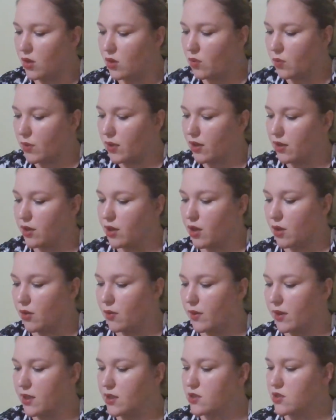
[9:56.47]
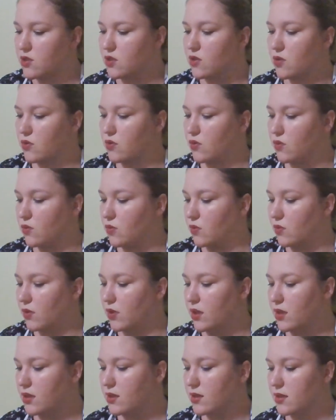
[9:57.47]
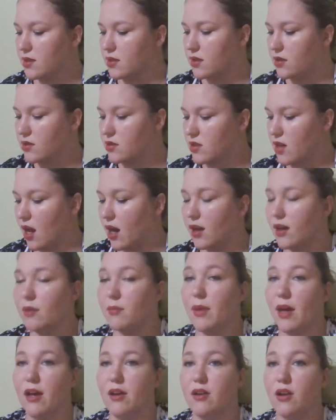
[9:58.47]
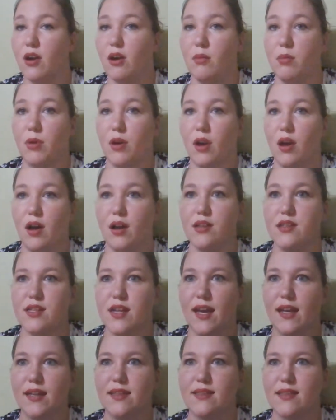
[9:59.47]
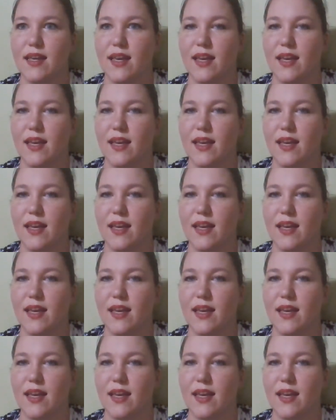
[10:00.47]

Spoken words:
we are going to talk about our project